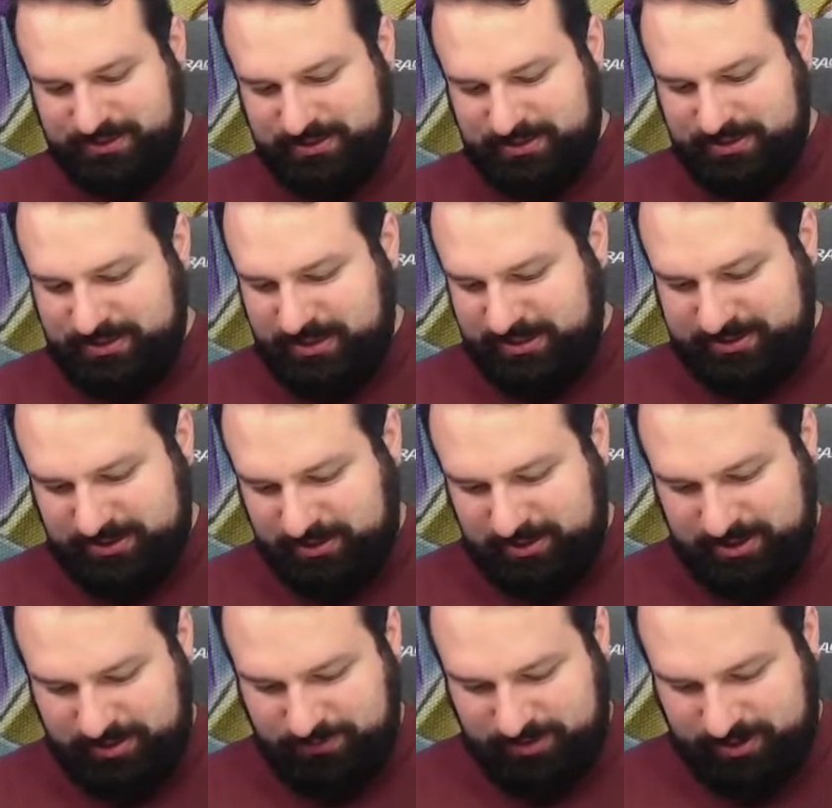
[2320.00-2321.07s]
That's all
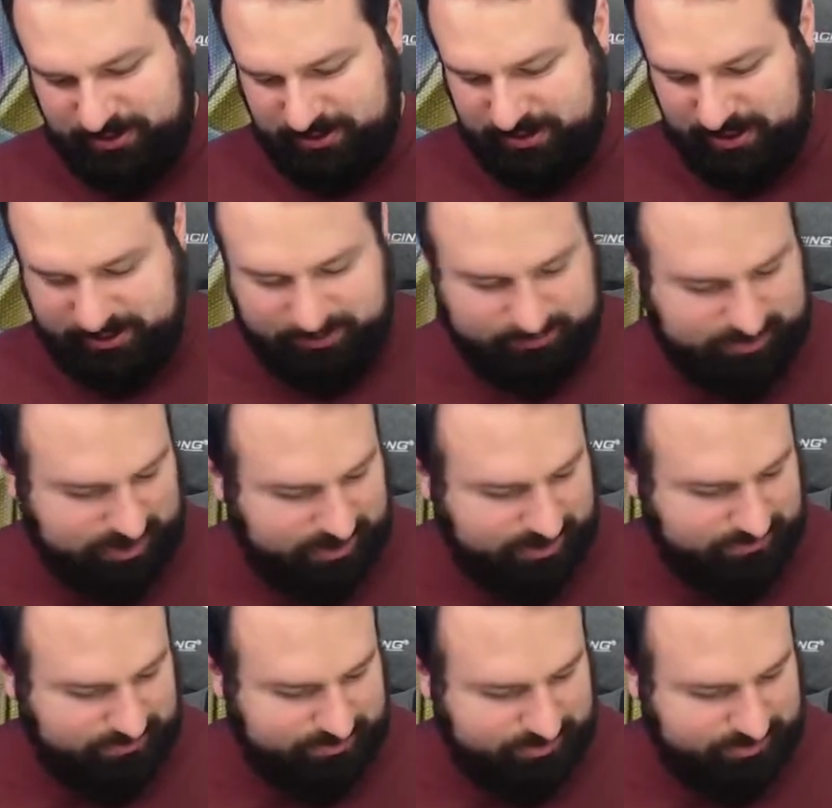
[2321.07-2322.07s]
I want. I don't like it when they